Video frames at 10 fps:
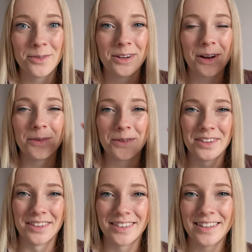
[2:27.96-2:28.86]
close
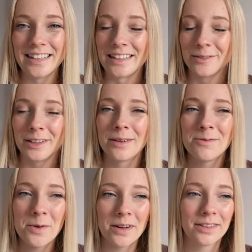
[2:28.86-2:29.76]
to the skin, and I'm
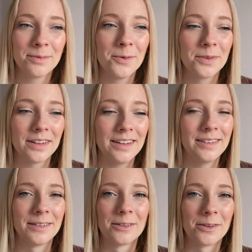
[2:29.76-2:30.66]
quite small as it
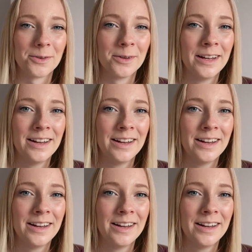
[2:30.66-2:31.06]
is, so